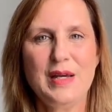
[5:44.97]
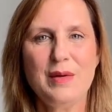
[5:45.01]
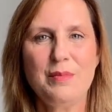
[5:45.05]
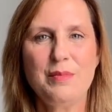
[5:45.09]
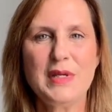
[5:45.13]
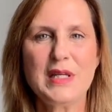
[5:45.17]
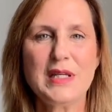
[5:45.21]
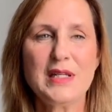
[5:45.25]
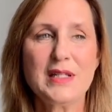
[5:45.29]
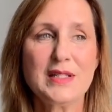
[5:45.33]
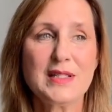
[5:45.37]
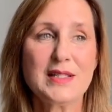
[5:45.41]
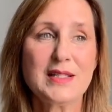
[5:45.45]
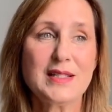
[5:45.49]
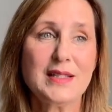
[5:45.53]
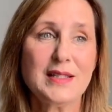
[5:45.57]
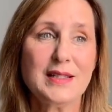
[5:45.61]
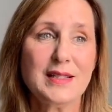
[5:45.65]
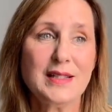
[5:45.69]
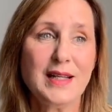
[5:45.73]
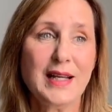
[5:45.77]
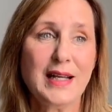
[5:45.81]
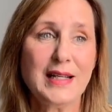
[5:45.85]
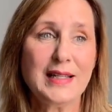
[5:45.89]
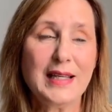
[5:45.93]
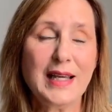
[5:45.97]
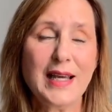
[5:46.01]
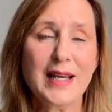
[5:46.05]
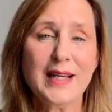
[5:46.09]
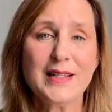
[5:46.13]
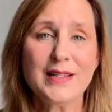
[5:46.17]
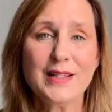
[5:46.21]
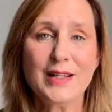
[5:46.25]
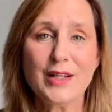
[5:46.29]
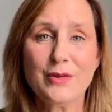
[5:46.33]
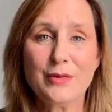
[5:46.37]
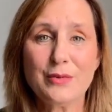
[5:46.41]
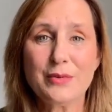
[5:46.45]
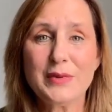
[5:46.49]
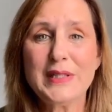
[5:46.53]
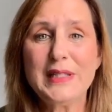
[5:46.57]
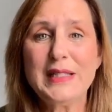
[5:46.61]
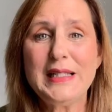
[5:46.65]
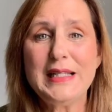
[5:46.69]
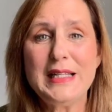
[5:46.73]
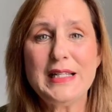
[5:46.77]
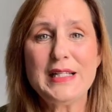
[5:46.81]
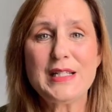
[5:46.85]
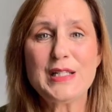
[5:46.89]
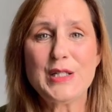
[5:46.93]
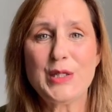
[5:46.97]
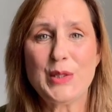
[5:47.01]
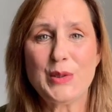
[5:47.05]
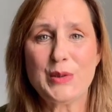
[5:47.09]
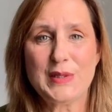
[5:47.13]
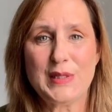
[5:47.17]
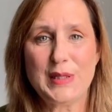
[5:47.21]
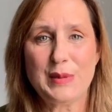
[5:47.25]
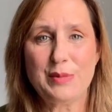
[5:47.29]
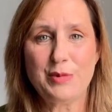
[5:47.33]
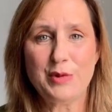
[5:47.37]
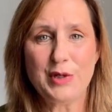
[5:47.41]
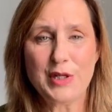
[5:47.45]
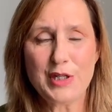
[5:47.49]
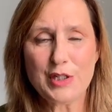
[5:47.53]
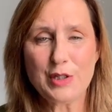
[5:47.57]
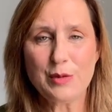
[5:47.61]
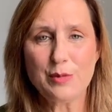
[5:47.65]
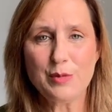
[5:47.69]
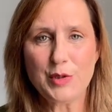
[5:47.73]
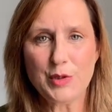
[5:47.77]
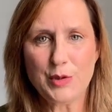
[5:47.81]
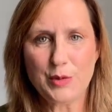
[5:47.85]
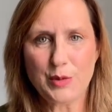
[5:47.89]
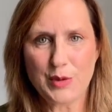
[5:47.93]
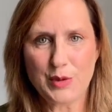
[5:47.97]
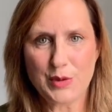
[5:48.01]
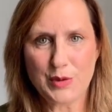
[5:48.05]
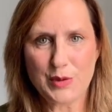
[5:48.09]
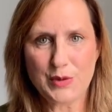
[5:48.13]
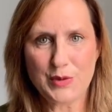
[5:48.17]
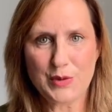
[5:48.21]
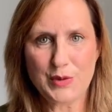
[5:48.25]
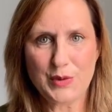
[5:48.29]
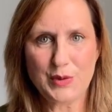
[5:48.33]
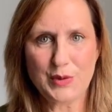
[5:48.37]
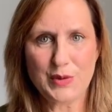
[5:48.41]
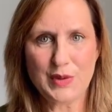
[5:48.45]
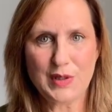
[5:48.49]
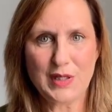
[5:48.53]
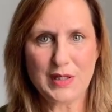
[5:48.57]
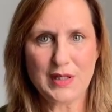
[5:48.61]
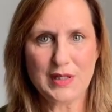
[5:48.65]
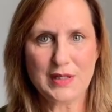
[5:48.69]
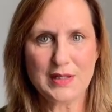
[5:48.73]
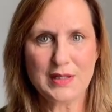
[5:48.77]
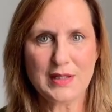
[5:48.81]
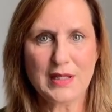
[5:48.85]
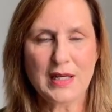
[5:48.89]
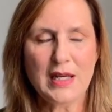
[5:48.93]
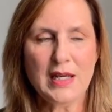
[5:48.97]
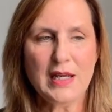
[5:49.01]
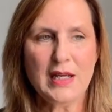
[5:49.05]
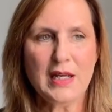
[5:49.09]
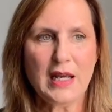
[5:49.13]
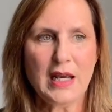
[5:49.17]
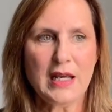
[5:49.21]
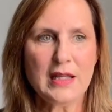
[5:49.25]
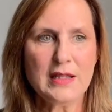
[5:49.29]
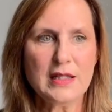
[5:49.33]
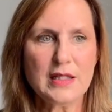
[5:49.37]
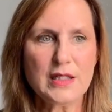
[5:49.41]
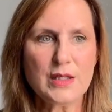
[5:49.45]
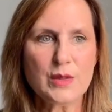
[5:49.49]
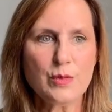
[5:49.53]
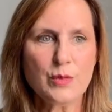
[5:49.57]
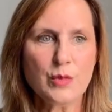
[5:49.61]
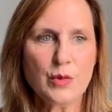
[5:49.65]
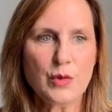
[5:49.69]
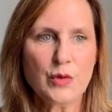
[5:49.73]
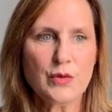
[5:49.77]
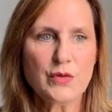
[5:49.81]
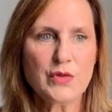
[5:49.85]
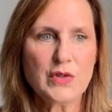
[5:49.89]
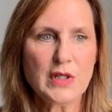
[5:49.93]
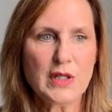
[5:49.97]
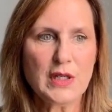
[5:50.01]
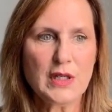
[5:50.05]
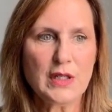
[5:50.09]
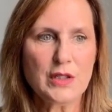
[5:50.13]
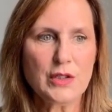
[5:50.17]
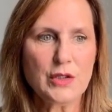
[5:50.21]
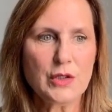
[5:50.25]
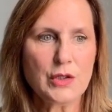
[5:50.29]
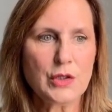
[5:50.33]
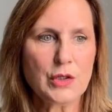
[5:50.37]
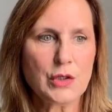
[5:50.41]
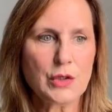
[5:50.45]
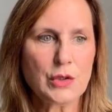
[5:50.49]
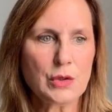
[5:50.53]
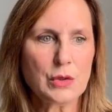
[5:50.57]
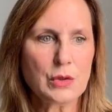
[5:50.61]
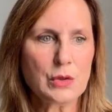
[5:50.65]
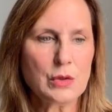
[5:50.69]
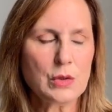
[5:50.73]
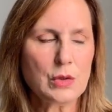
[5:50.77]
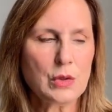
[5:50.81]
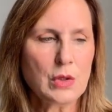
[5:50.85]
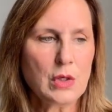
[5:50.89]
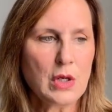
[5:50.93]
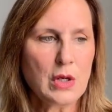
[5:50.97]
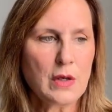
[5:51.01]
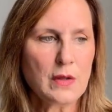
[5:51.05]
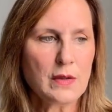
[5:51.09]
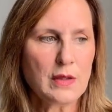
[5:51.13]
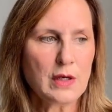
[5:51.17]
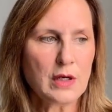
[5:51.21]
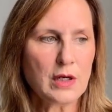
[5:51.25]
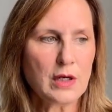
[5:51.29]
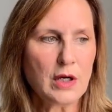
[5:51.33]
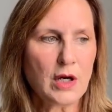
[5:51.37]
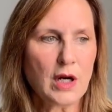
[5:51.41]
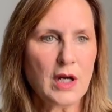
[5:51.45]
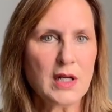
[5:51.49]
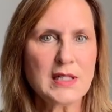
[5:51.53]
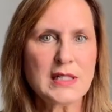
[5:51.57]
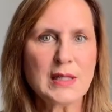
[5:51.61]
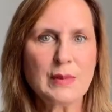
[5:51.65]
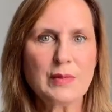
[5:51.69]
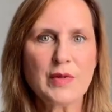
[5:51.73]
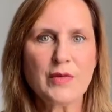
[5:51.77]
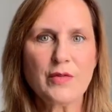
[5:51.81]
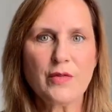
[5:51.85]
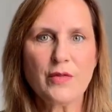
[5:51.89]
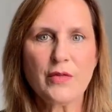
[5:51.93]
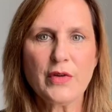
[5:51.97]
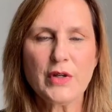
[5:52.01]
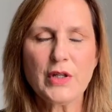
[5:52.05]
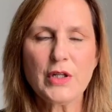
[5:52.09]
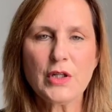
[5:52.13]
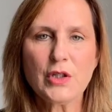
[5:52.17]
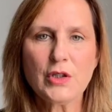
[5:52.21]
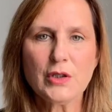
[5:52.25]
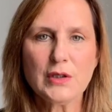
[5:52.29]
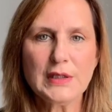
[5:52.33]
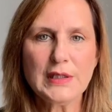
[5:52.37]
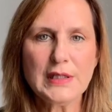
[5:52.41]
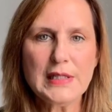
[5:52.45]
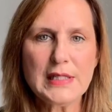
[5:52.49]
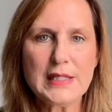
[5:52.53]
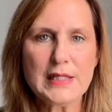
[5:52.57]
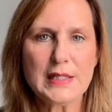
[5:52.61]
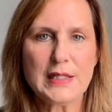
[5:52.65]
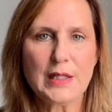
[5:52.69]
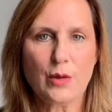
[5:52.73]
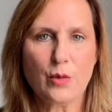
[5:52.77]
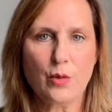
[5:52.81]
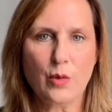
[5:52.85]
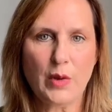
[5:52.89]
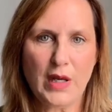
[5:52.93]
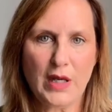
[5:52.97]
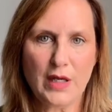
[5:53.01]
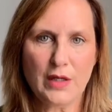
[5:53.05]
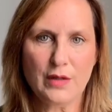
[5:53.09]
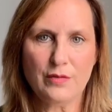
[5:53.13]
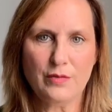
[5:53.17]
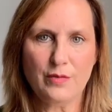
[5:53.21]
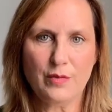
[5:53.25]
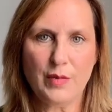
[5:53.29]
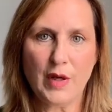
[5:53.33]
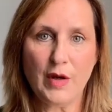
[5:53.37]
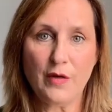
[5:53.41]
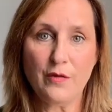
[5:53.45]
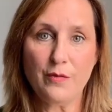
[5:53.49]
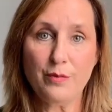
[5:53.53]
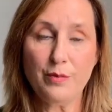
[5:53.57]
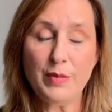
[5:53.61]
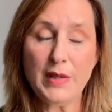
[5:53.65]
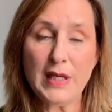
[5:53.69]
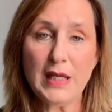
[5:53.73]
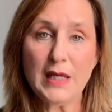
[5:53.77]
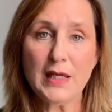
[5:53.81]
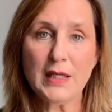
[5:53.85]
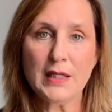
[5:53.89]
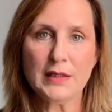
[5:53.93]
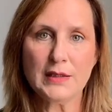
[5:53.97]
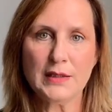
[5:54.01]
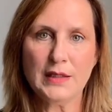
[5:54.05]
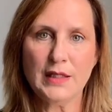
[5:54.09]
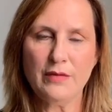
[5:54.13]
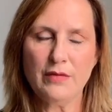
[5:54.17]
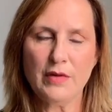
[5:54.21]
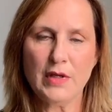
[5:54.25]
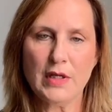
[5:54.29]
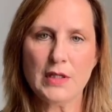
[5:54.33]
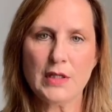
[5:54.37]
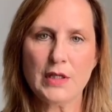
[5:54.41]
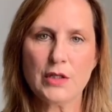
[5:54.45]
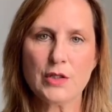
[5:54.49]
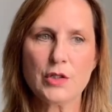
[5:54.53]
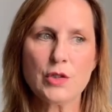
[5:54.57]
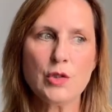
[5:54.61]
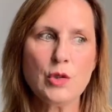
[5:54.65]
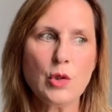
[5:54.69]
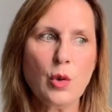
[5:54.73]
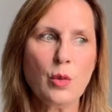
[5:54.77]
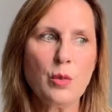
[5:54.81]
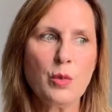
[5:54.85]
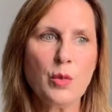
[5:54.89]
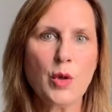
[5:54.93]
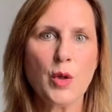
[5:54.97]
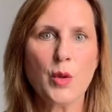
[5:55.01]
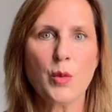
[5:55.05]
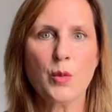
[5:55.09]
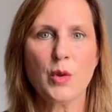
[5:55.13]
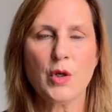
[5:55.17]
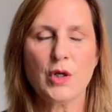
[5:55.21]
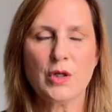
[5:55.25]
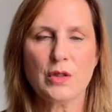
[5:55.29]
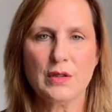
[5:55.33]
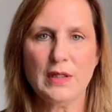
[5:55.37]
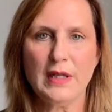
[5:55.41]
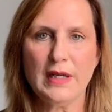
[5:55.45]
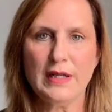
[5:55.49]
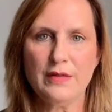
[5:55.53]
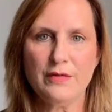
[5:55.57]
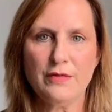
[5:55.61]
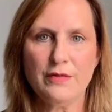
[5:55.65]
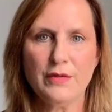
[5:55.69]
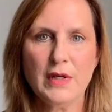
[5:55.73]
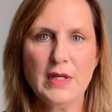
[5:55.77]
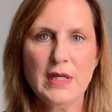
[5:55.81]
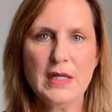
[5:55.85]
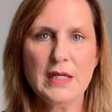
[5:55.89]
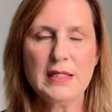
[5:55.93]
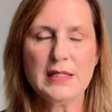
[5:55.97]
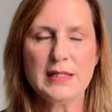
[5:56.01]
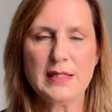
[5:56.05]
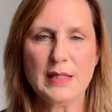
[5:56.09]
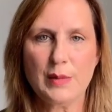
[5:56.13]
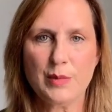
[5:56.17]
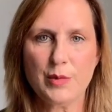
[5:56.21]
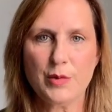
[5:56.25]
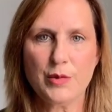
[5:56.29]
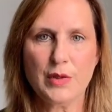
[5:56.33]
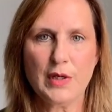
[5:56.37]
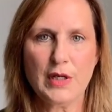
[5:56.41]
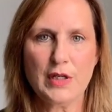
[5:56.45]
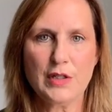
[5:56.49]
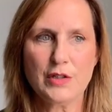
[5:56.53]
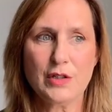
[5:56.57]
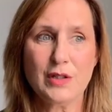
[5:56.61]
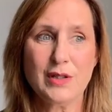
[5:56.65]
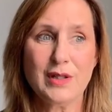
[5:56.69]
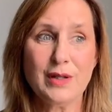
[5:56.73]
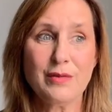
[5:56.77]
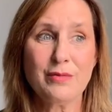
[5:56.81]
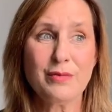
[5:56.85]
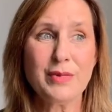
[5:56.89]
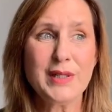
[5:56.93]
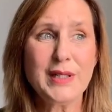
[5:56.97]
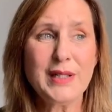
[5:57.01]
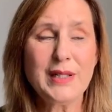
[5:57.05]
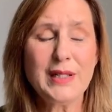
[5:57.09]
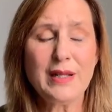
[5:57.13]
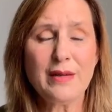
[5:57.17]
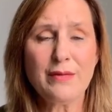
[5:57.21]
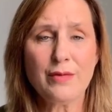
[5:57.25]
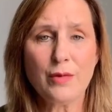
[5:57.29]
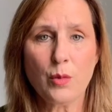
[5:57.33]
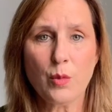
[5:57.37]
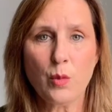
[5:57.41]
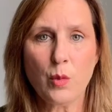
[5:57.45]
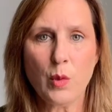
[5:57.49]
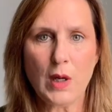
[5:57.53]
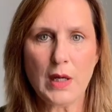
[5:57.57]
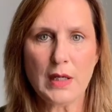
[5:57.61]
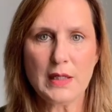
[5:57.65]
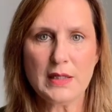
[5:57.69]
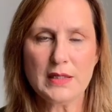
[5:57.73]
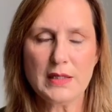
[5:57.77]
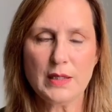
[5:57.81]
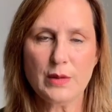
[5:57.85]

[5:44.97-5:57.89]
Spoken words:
Because again, there really is no separation between those two things. And this moves into the concept of a very holistic way of being and living. There's no more work-life separation. There really never was.